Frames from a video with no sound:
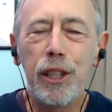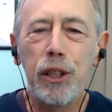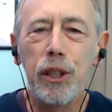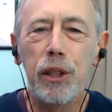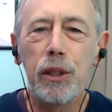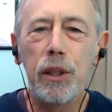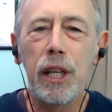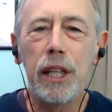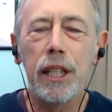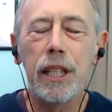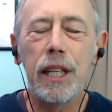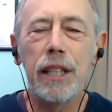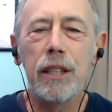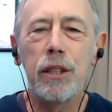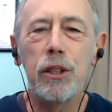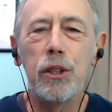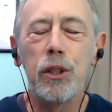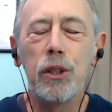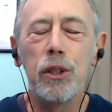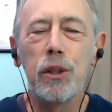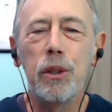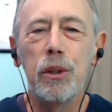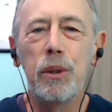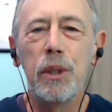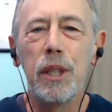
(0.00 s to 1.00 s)
I get
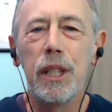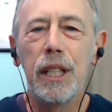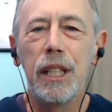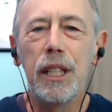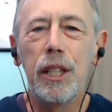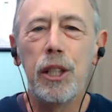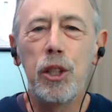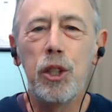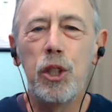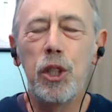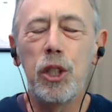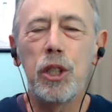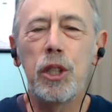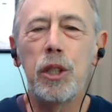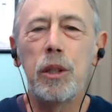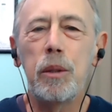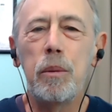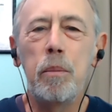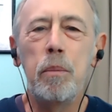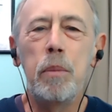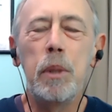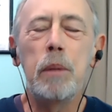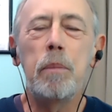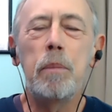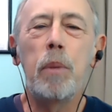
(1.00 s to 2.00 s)
to just
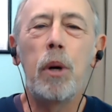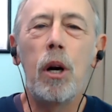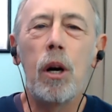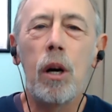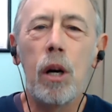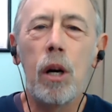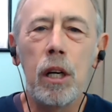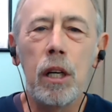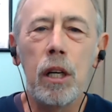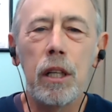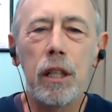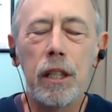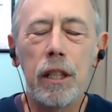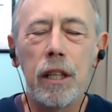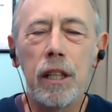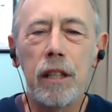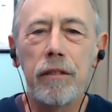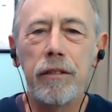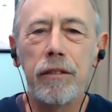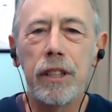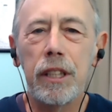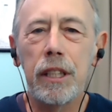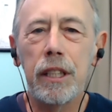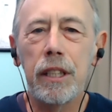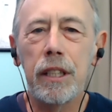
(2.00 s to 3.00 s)
be part of
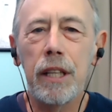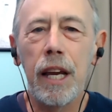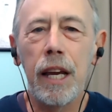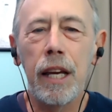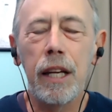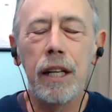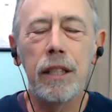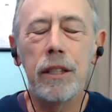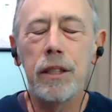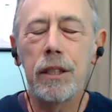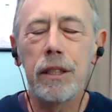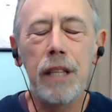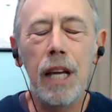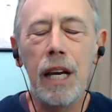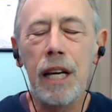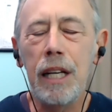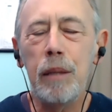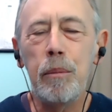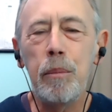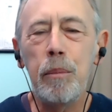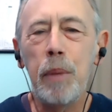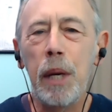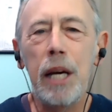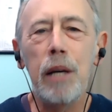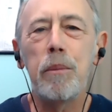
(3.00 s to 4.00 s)
it. And it's not
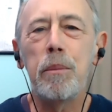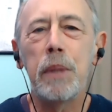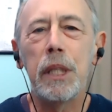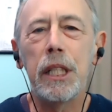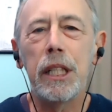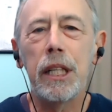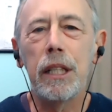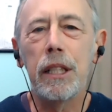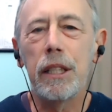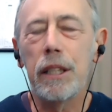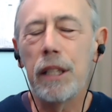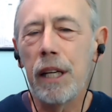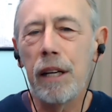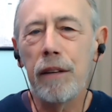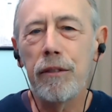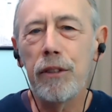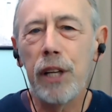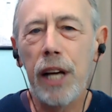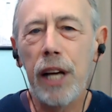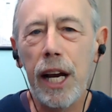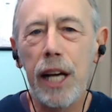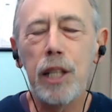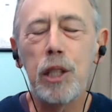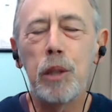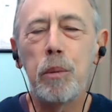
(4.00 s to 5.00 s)
about me, and it never
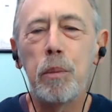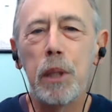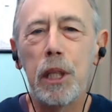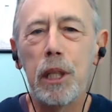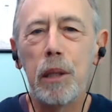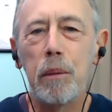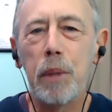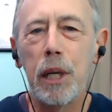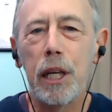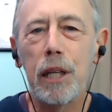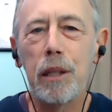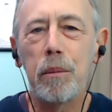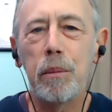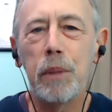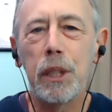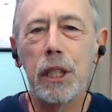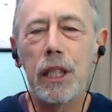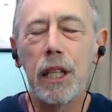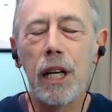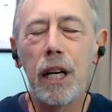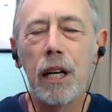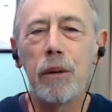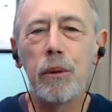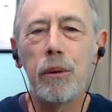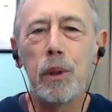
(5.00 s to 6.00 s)
has been about me.
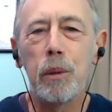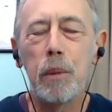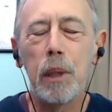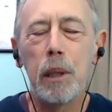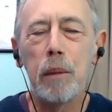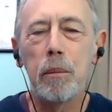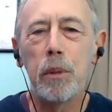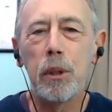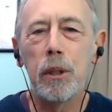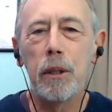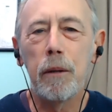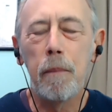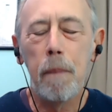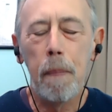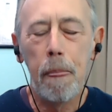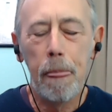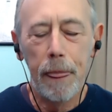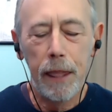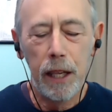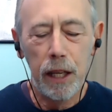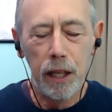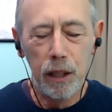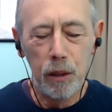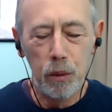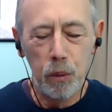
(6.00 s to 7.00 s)
I remember
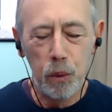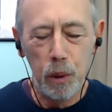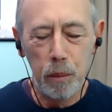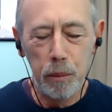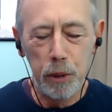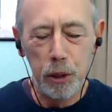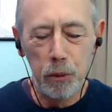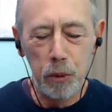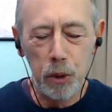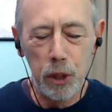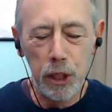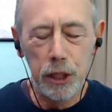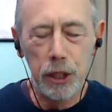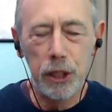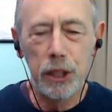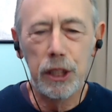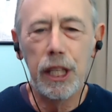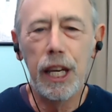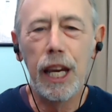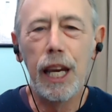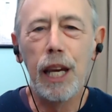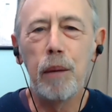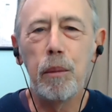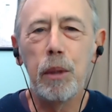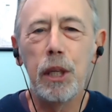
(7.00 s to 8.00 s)
a woman once
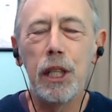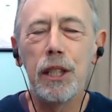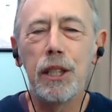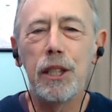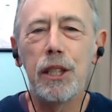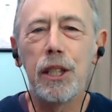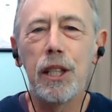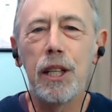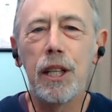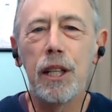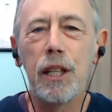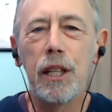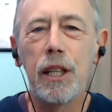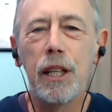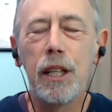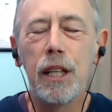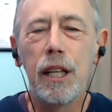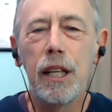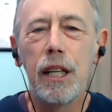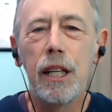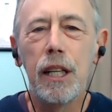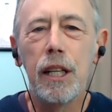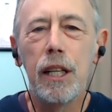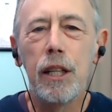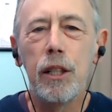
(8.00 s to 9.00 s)
came into
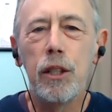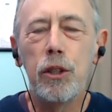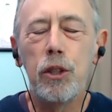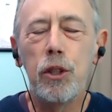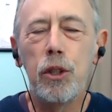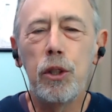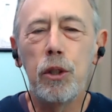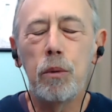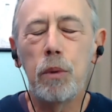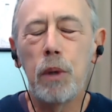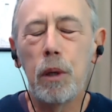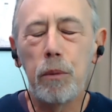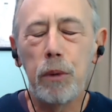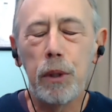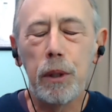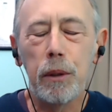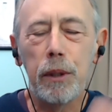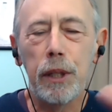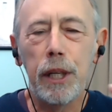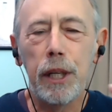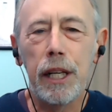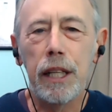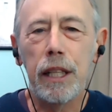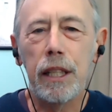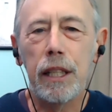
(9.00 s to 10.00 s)
when we
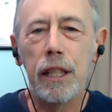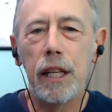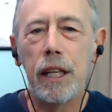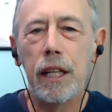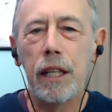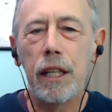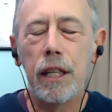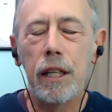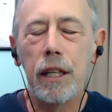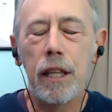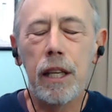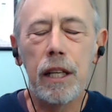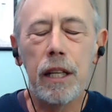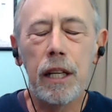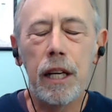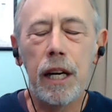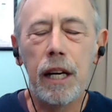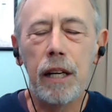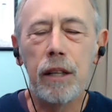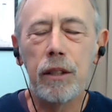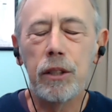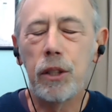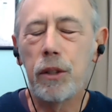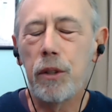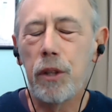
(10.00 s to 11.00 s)
were at the
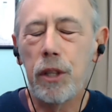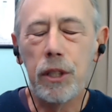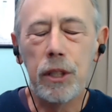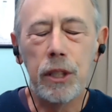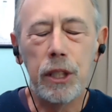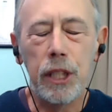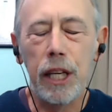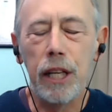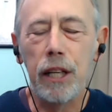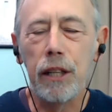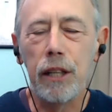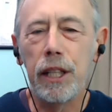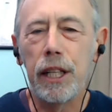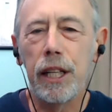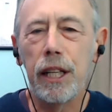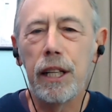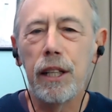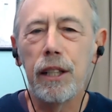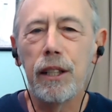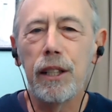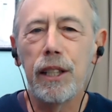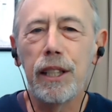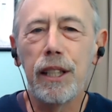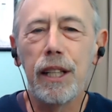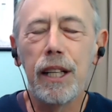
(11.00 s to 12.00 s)
house or the center
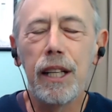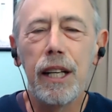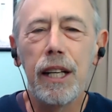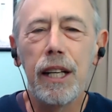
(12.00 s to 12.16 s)
here, and